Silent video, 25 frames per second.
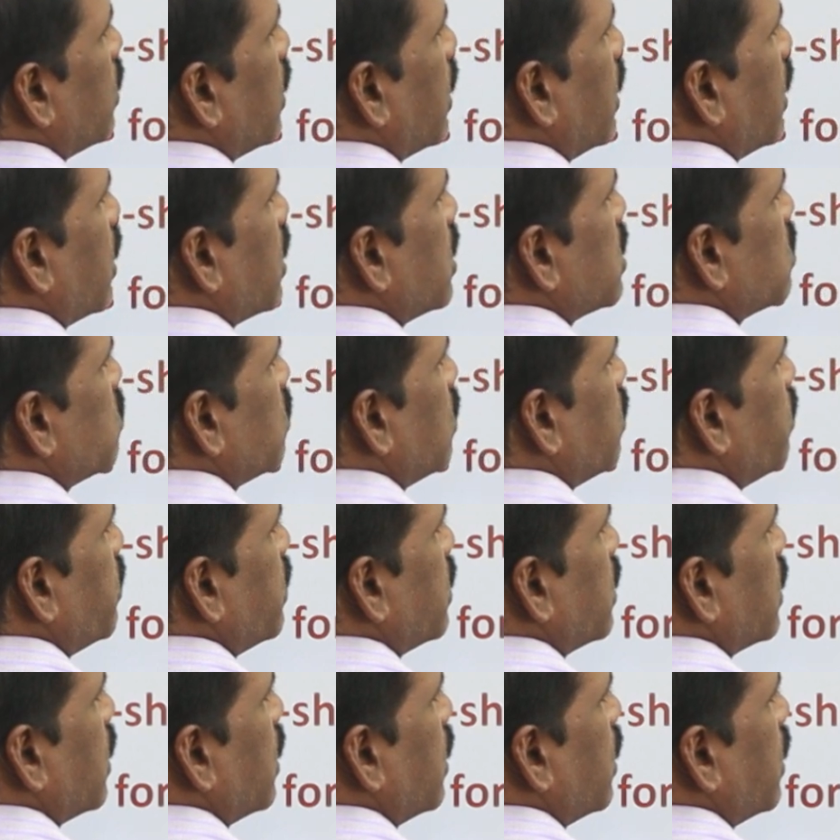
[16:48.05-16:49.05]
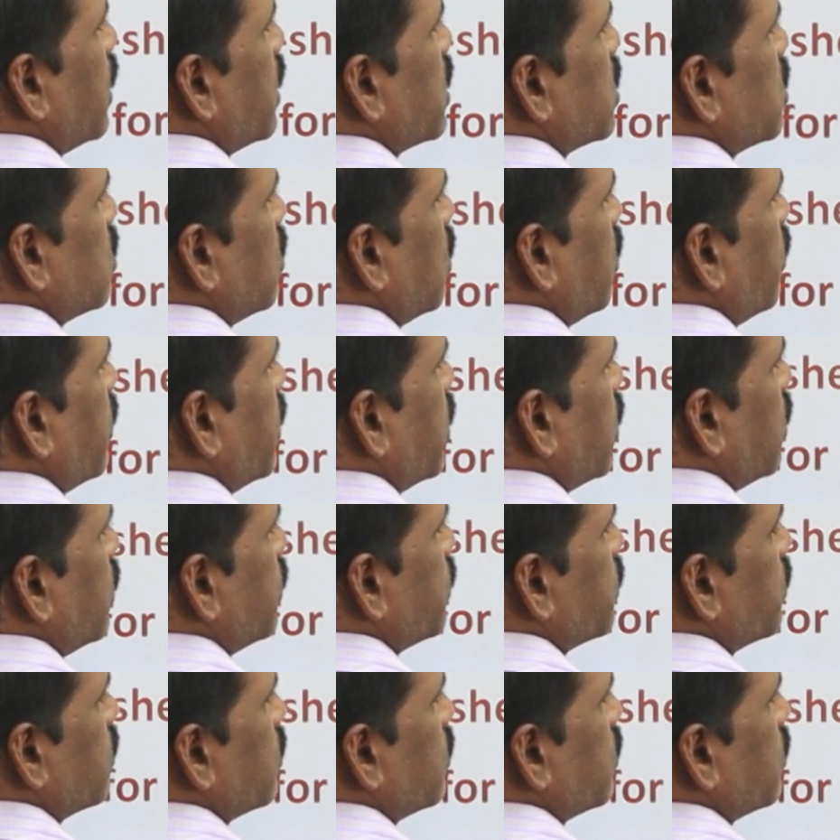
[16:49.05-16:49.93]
electrons will be there in s orbital.